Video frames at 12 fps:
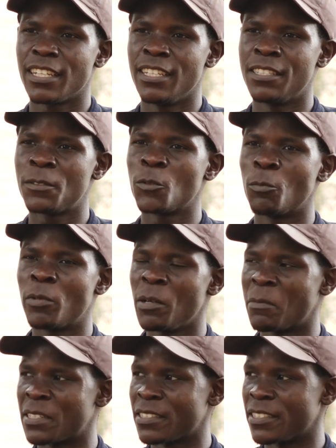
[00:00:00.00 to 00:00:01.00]
is
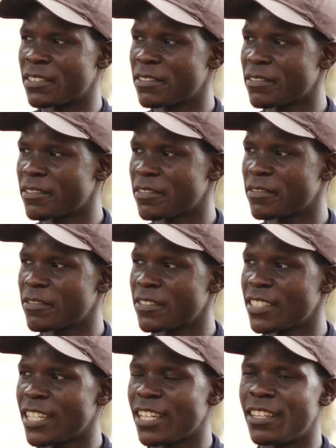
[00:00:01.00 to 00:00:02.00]
supremacy.
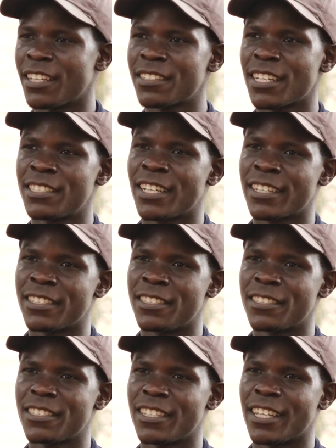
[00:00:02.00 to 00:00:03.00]
That's a challenge
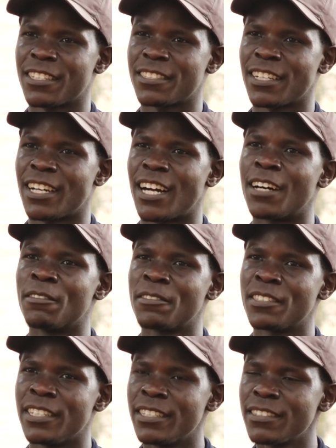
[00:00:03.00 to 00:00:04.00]
that I've
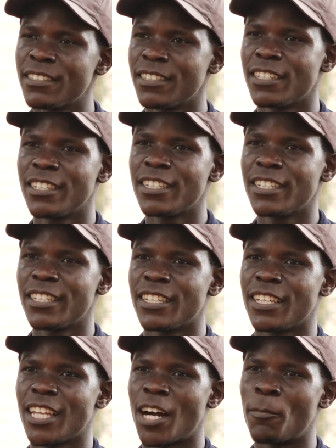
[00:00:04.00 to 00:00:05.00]
seen
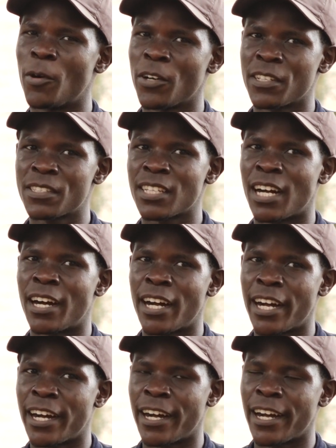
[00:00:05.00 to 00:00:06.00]
amongst
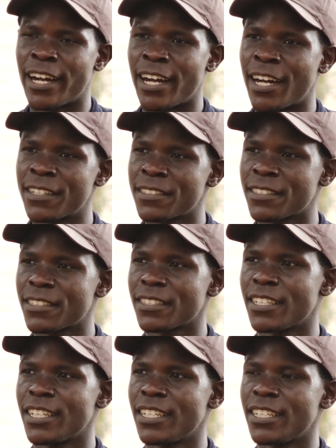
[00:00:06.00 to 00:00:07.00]
us,
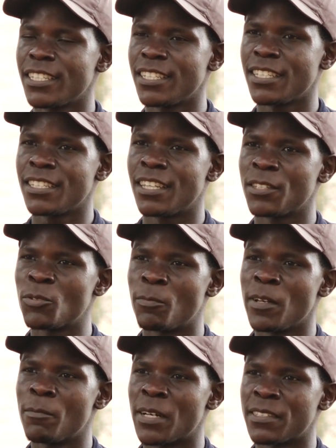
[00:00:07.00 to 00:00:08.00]
the
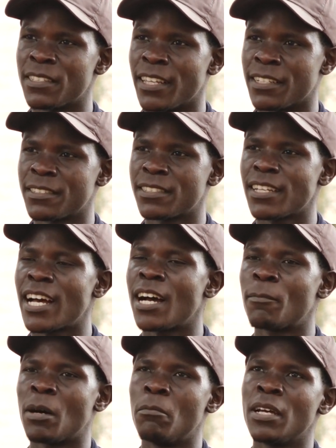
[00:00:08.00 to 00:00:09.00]
supremacy that
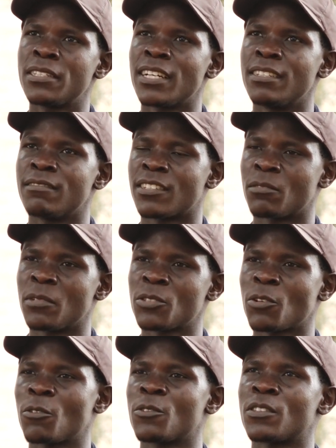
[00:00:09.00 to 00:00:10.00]
I'm a better
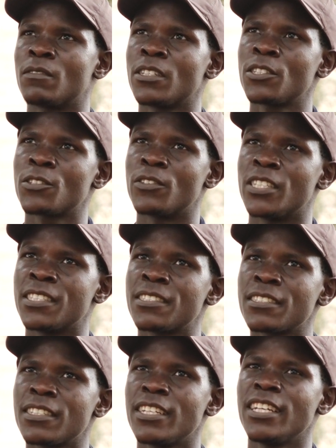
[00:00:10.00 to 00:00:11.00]
environmental
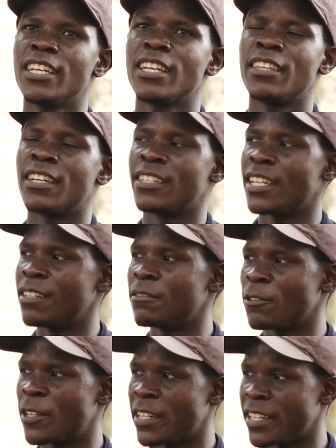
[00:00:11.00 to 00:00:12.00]
conservationist than
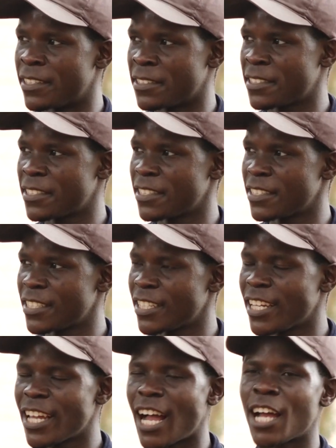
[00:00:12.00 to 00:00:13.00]
everyone else.
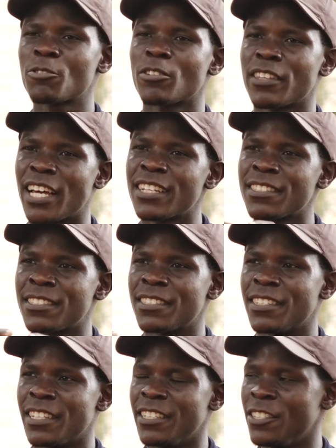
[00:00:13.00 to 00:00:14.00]
Actually, that is
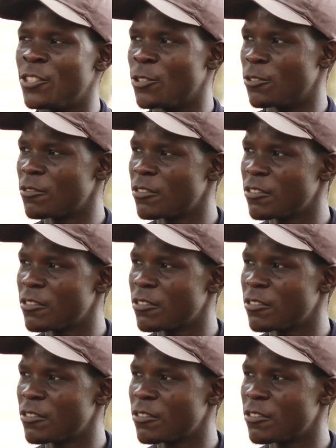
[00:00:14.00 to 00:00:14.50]
the issue.